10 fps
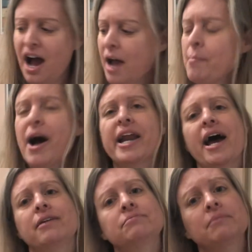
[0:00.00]
I might
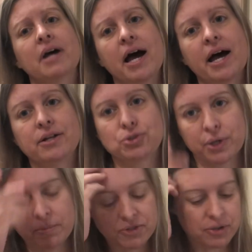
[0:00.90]
add
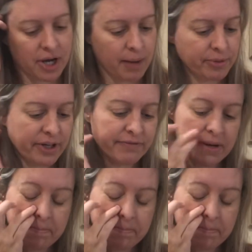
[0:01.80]
trim to a couple of them,